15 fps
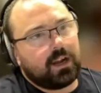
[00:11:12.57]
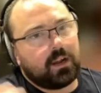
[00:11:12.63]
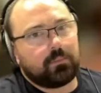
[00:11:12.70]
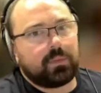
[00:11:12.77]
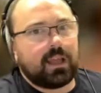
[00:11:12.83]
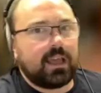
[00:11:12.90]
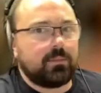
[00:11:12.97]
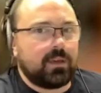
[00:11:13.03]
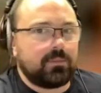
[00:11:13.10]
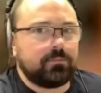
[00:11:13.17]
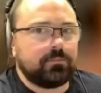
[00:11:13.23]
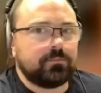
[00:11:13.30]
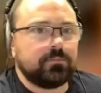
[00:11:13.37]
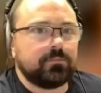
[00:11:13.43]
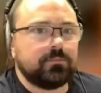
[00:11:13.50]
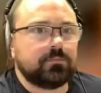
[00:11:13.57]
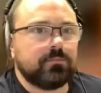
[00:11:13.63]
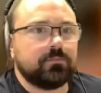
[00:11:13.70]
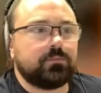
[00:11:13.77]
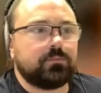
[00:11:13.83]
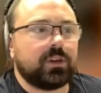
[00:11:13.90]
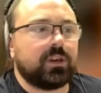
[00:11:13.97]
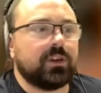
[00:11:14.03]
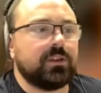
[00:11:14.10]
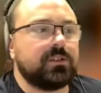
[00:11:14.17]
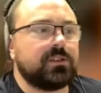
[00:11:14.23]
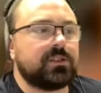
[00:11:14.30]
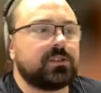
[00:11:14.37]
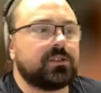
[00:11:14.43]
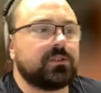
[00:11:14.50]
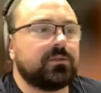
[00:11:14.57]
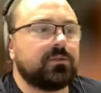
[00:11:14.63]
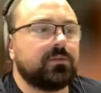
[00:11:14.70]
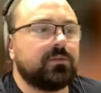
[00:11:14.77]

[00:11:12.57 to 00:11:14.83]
don't blame him, because